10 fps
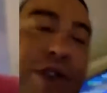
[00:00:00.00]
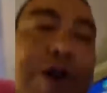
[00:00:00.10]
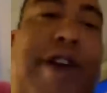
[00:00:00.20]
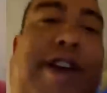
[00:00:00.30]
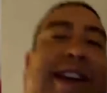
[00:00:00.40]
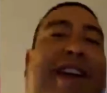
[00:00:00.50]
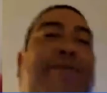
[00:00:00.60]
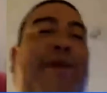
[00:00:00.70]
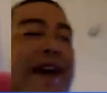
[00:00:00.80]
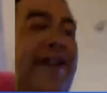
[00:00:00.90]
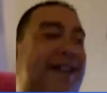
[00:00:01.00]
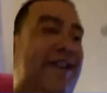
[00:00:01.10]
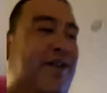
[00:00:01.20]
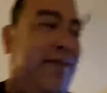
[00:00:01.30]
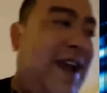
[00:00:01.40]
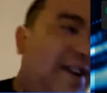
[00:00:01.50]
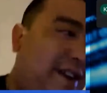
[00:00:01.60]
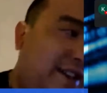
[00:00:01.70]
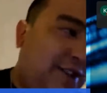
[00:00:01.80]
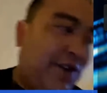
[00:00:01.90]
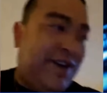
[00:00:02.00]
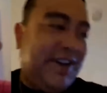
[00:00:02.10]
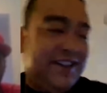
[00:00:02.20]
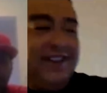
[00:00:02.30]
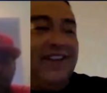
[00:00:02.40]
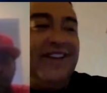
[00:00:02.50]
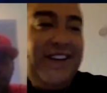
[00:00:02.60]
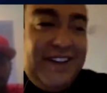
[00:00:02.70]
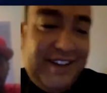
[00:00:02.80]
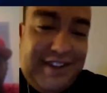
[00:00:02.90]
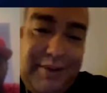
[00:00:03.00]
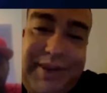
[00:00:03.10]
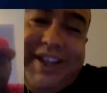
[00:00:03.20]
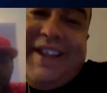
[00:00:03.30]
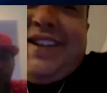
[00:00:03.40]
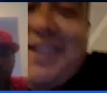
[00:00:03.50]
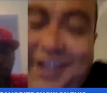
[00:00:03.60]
Jordan to get better. Ain't nobody look at Jordan to be,